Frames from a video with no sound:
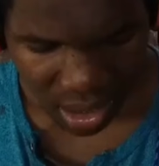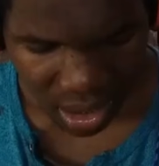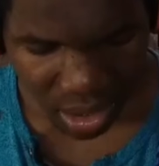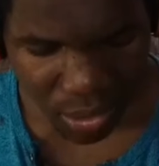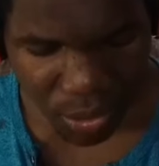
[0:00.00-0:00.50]

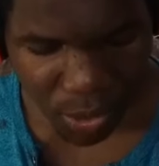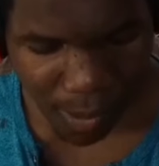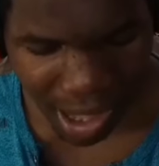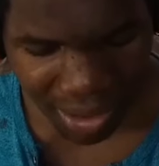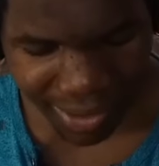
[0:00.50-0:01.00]
You used to
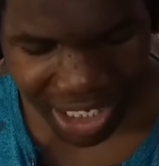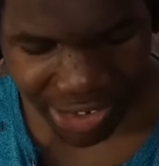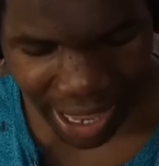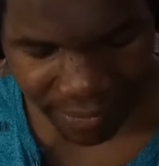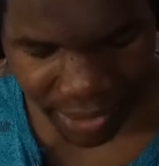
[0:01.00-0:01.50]
walk, now I
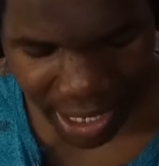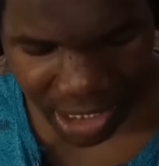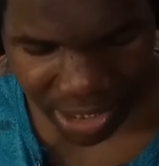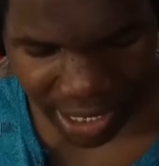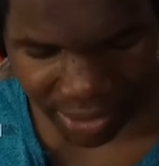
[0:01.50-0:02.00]
drive, yeah, I
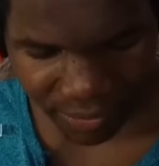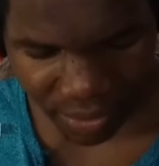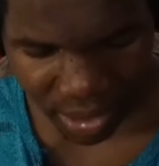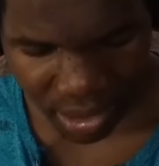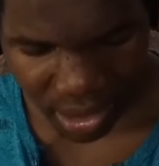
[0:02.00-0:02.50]
drive.
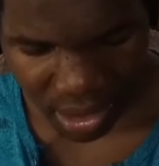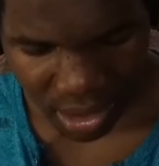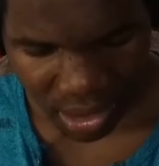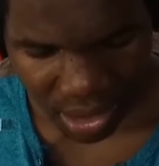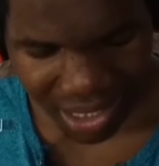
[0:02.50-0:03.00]

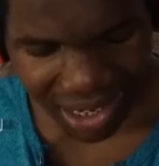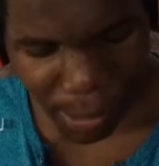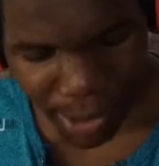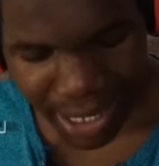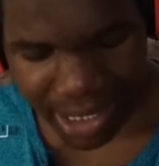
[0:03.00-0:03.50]
In a
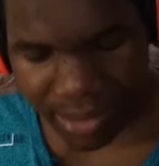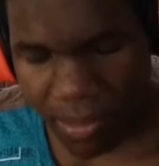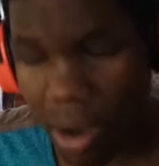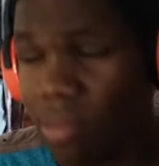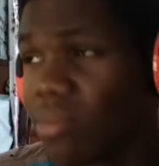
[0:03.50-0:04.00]
wheat
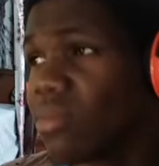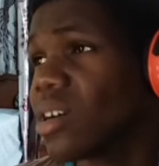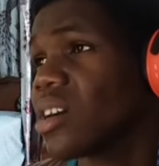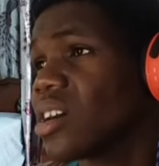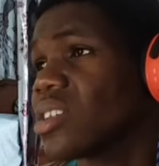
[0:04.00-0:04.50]

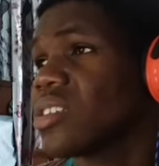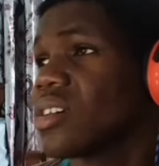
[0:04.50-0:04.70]
bomber.